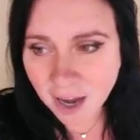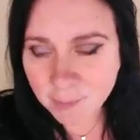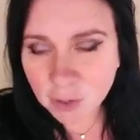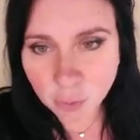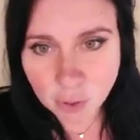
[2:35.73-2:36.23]

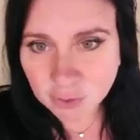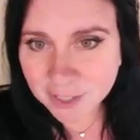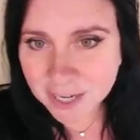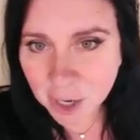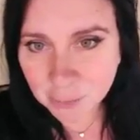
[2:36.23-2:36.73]

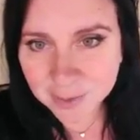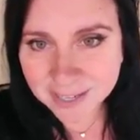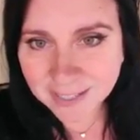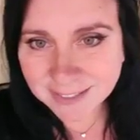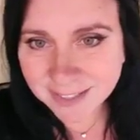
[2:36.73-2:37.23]
Grossly
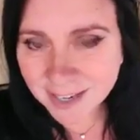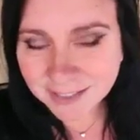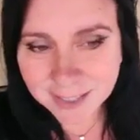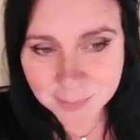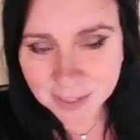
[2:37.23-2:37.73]
obese,
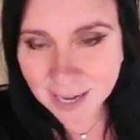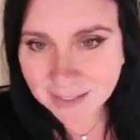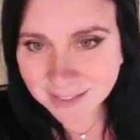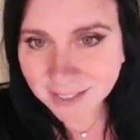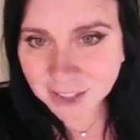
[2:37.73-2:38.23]
something like
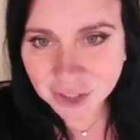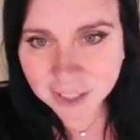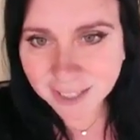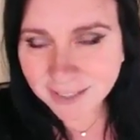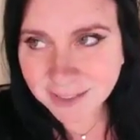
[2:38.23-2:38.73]
6
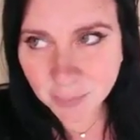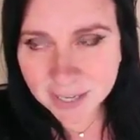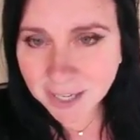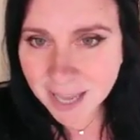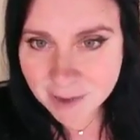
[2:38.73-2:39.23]
chins, and we
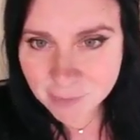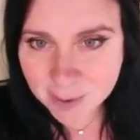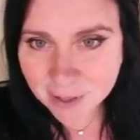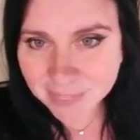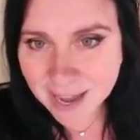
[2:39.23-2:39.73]
can laugh
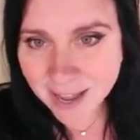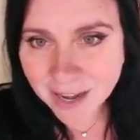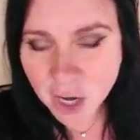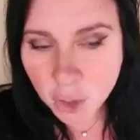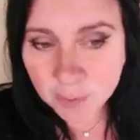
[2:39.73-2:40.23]
about that.
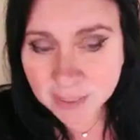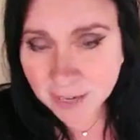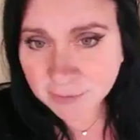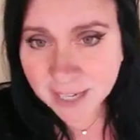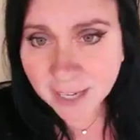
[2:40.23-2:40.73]
But
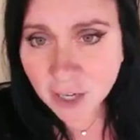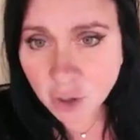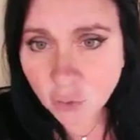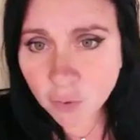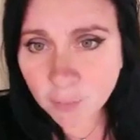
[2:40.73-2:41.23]
they've taken
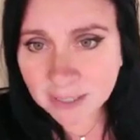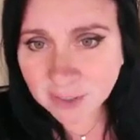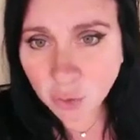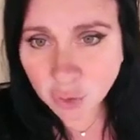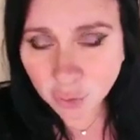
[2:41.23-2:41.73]
over my
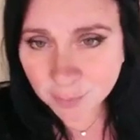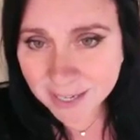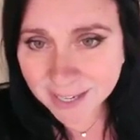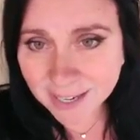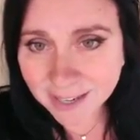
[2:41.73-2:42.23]
social
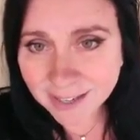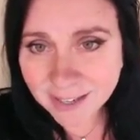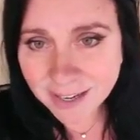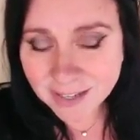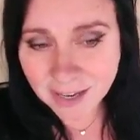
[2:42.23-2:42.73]
media.
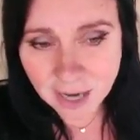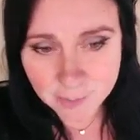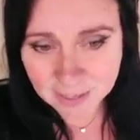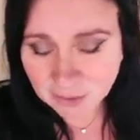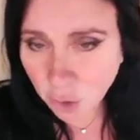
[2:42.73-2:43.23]
I
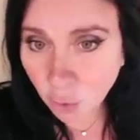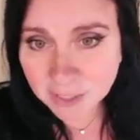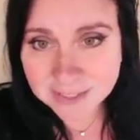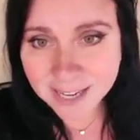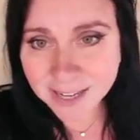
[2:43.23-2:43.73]
mean,
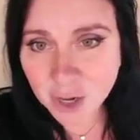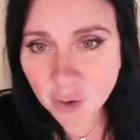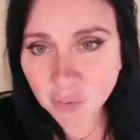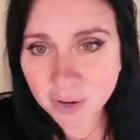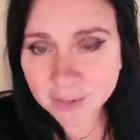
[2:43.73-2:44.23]
totally taken
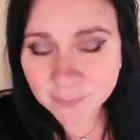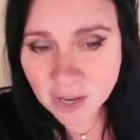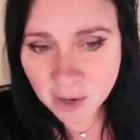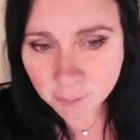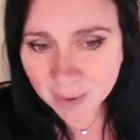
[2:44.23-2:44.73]
over it.
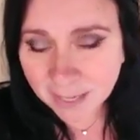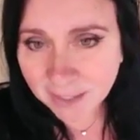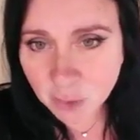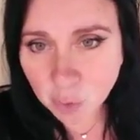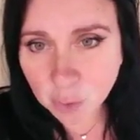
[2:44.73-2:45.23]

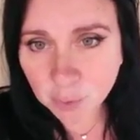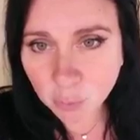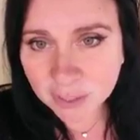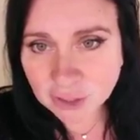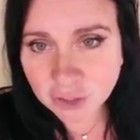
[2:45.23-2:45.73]
Mainly Wilbur
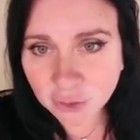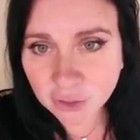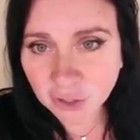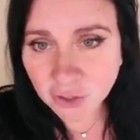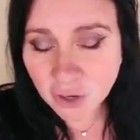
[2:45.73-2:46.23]
Witt
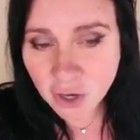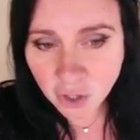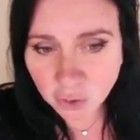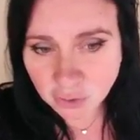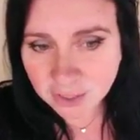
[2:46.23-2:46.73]
Jr.,
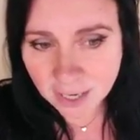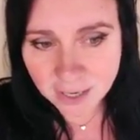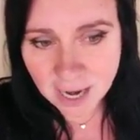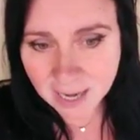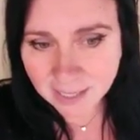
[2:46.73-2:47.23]
who's done,
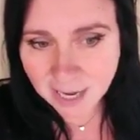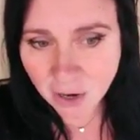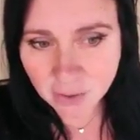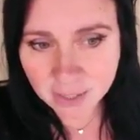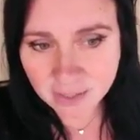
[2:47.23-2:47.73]
I
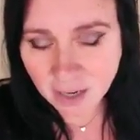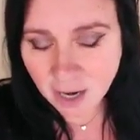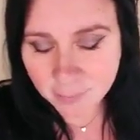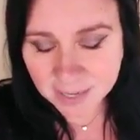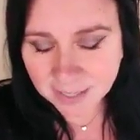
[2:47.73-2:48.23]

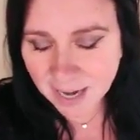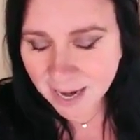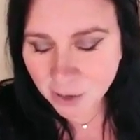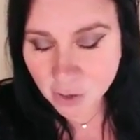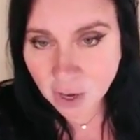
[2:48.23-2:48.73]

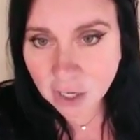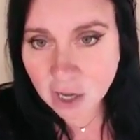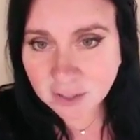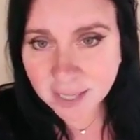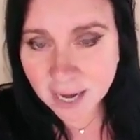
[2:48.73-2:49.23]
don't know, I
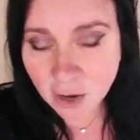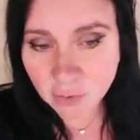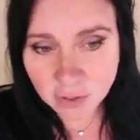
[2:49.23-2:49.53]
lost count.